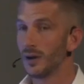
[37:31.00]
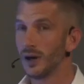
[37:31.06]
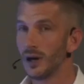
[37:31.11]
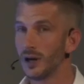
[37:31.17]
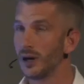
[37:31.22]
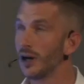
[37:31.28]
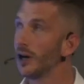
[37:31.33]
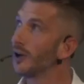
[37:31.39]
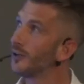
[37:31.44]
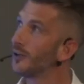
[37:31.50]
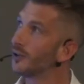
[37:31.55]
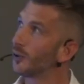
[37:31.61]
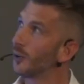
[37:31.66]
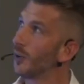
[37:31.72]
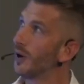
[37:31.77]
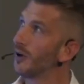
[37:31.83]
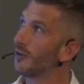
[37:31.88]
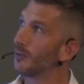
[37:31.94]
And I heard this
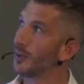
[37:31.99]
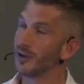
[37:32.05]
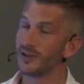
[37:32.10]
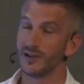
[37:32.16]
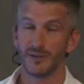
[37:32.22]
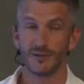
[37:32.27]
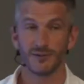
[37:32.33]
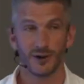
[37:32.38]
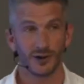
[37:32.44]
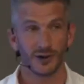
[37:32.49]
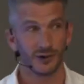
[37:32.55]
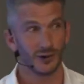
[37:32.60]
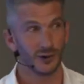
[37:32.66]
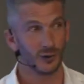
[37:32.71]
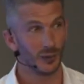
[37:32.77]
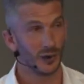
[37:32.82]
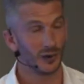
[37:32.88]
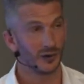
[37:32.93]
quote by Tim Ferriss on
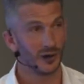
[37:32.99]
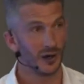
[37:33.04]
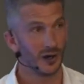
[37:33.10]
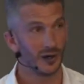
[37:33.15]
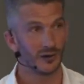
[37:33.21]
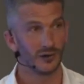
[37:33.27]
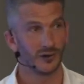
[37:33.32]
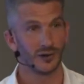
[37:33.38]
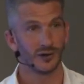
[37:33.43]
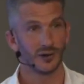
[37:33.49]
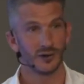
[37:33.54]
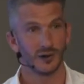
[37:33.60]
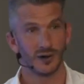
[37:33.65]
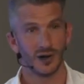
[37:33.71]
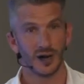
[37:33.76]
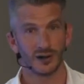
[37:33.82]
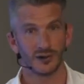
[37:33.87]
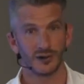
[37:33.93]
his podcast.
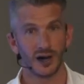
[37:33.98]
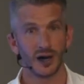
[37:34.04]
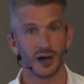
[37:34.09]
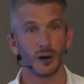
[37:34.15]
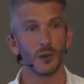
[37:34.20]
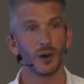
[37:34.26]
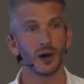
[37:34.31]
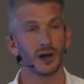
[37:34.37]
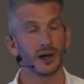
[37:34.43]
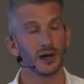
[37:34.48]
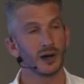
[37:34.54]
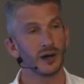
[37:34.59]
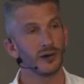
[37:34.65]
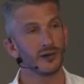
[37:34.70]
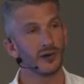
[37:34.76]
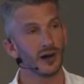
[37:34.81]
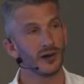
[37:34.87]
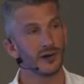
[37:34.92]
And the next day I went in and
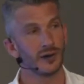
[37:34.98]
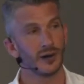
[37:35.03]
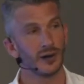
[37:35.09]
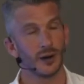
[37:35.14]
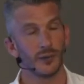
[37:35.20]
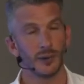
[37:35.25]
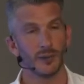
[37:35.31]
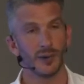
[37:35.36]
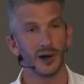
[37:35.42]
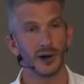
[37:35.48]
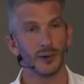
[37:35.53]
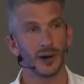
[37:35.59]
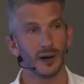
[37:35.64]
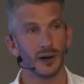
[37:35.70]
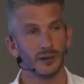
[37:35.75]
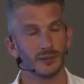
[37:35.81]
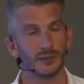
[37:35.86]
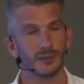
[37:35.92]
I said, I want to buy you
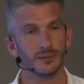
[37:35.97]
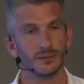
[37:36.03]
out.